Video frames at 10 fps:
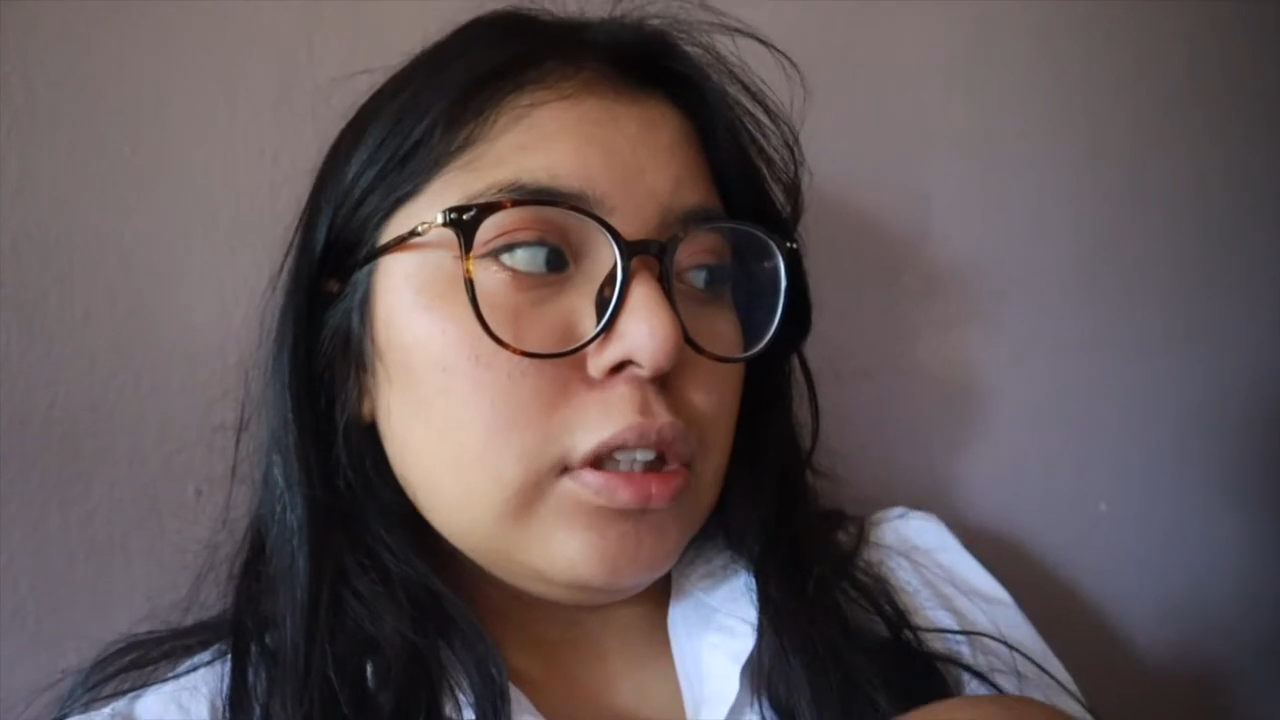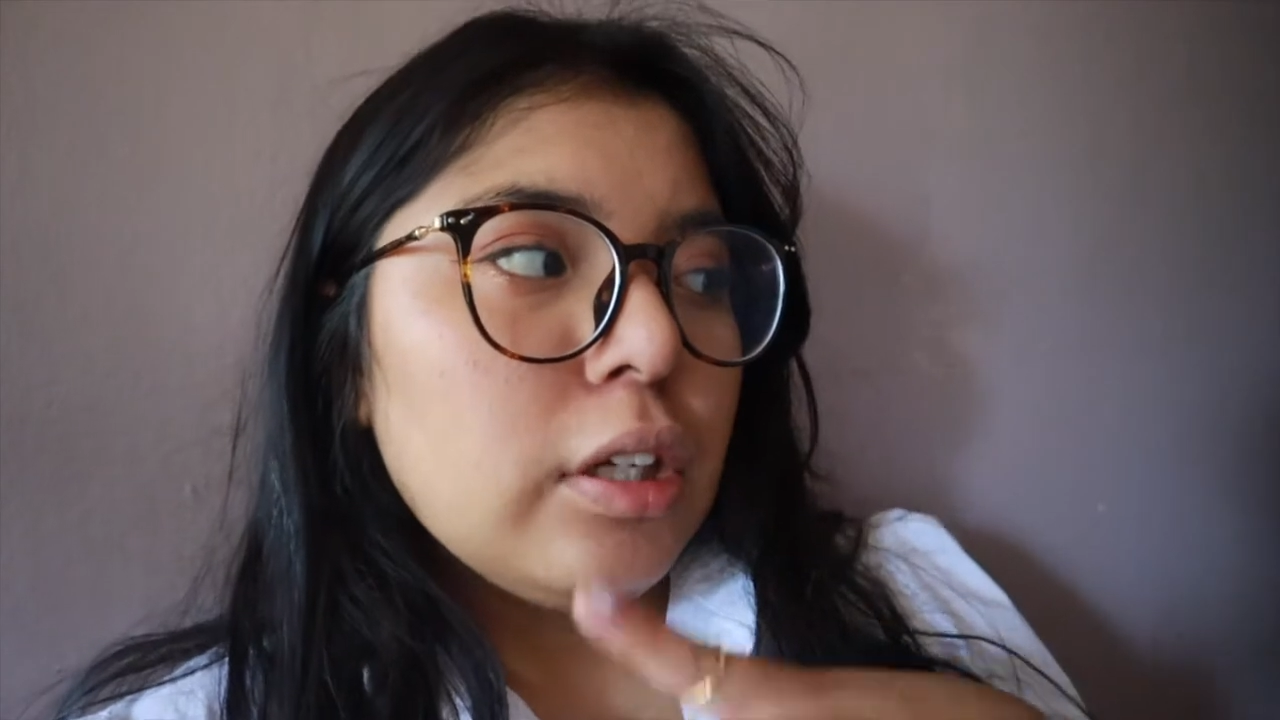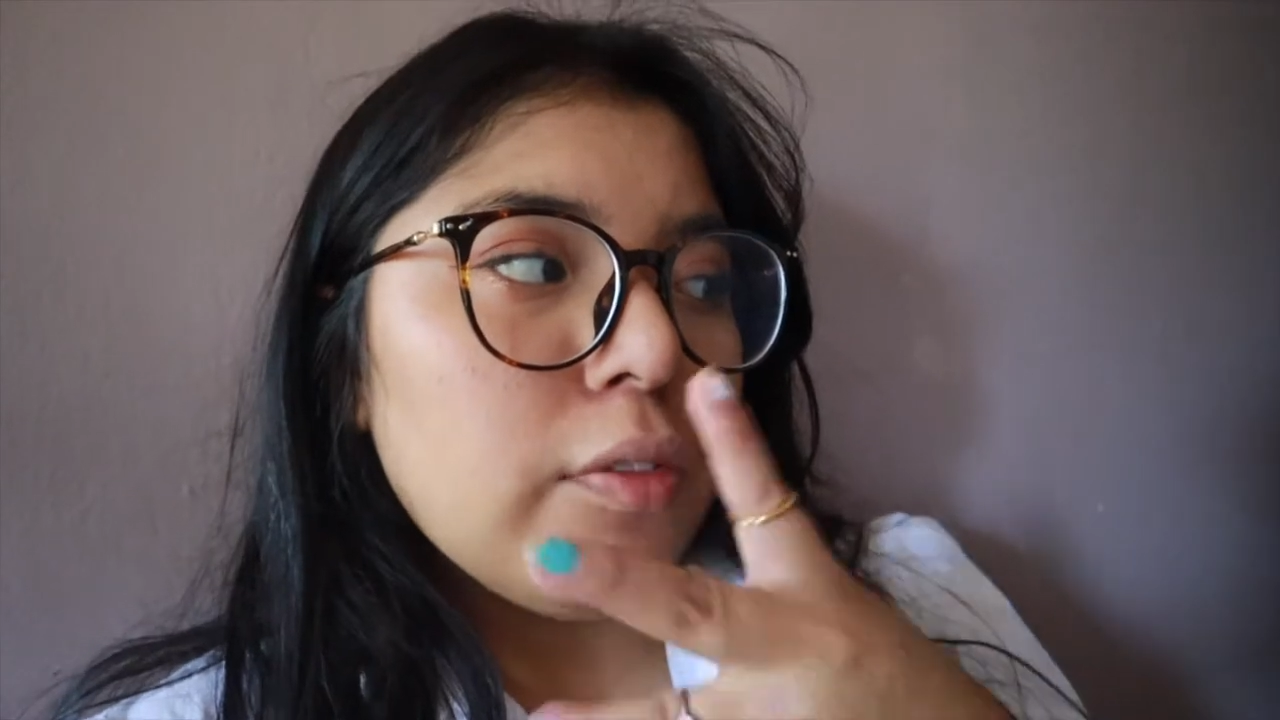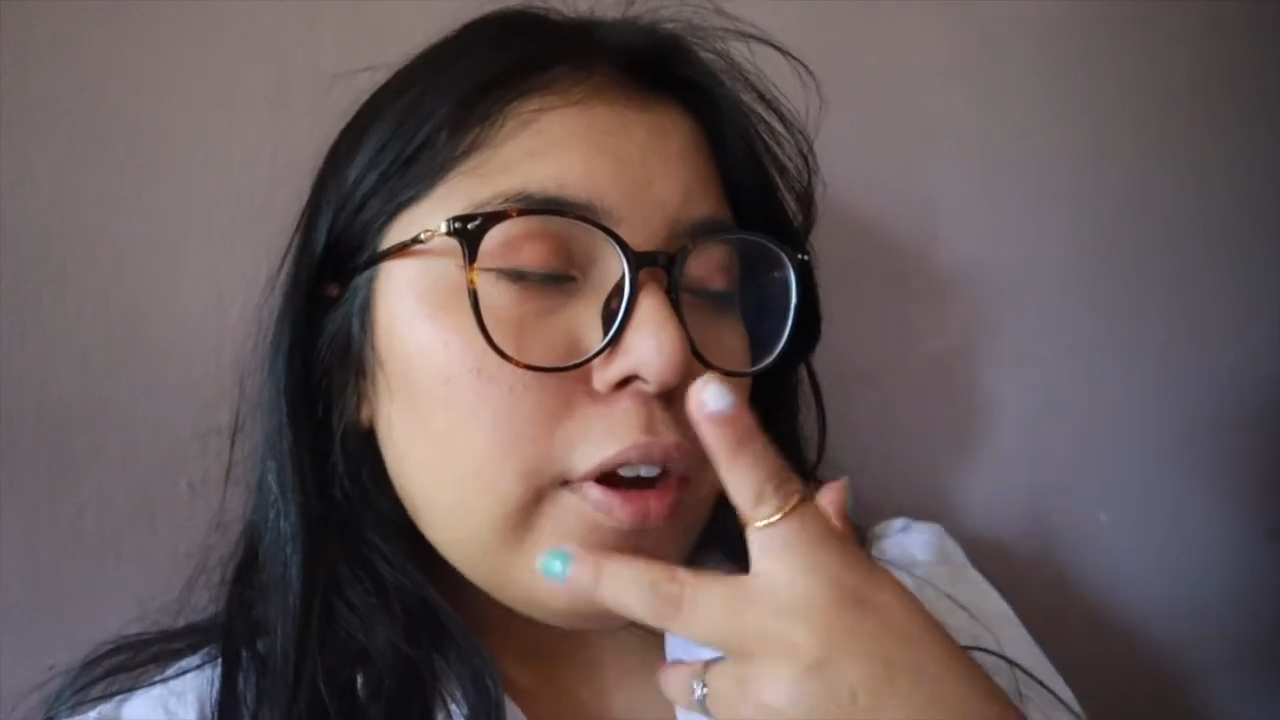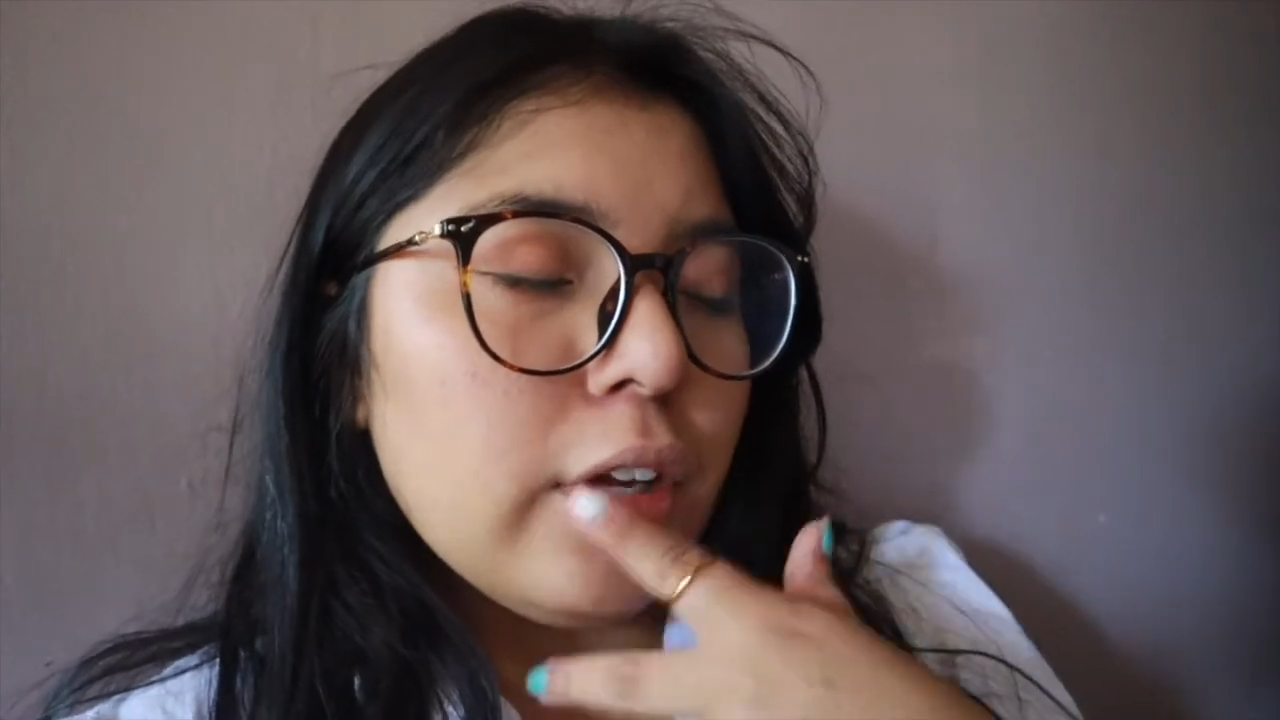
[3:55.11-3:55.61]

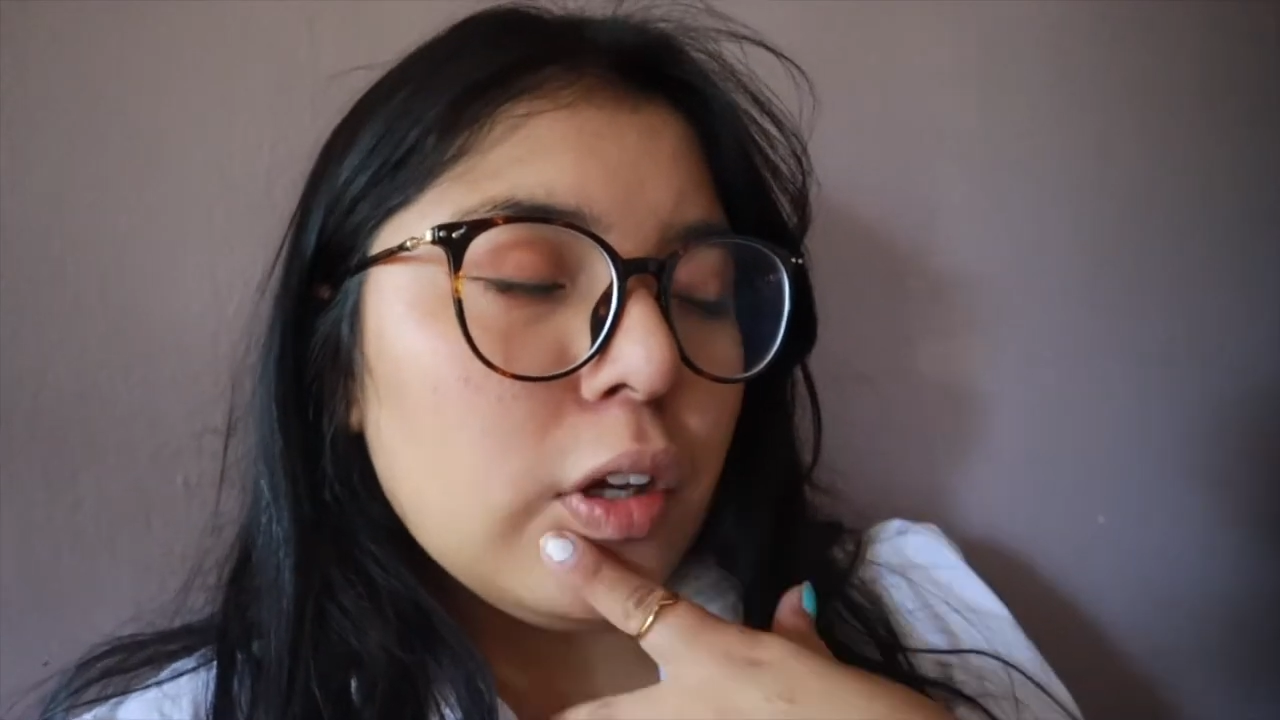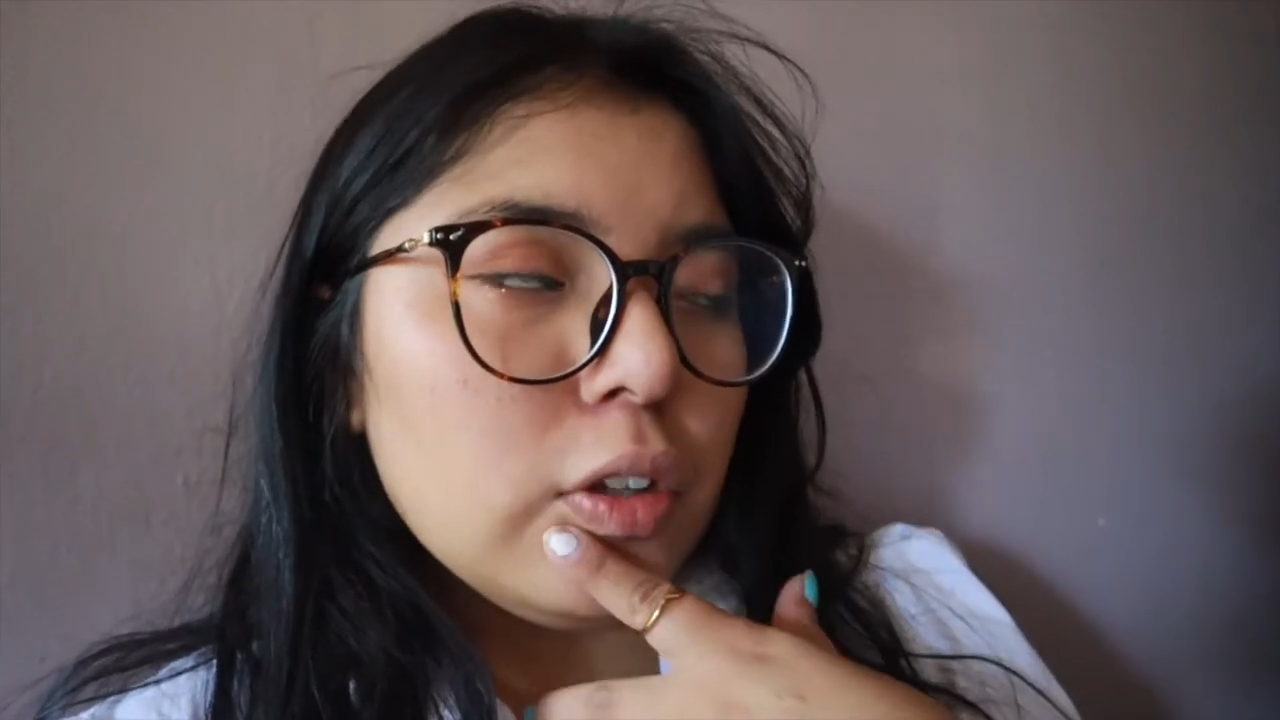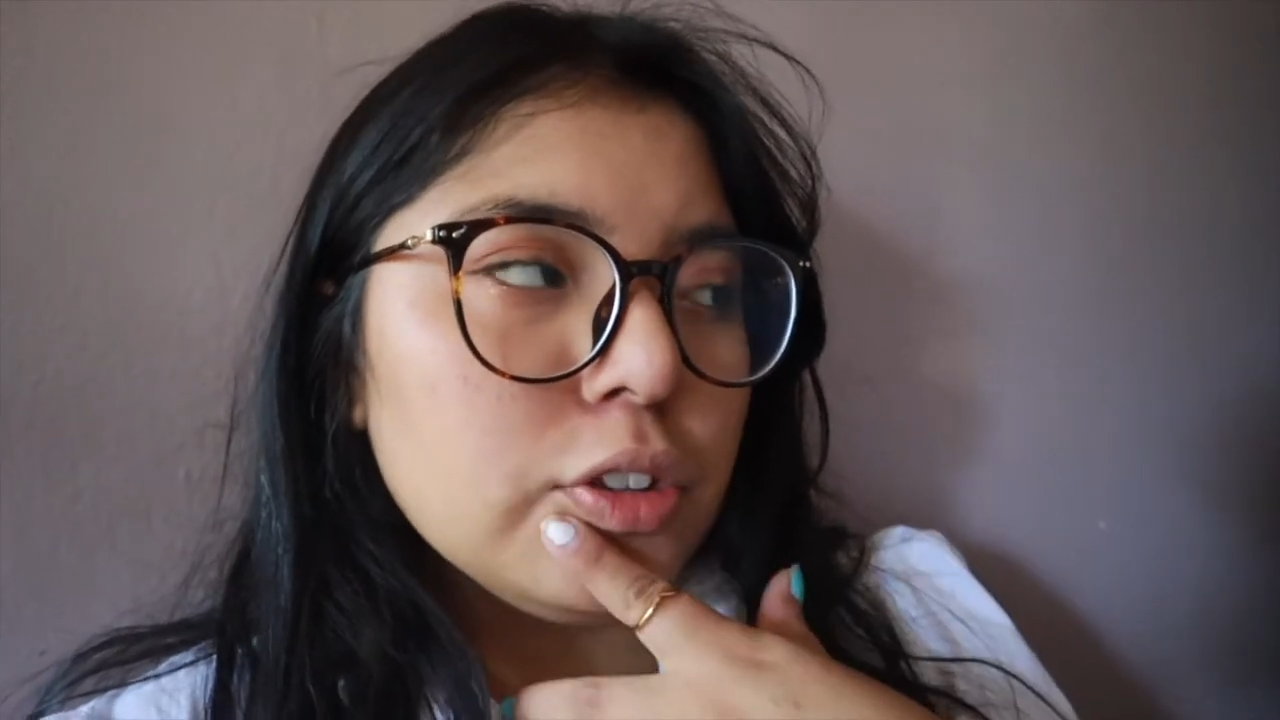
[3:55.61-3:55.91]
getting ready and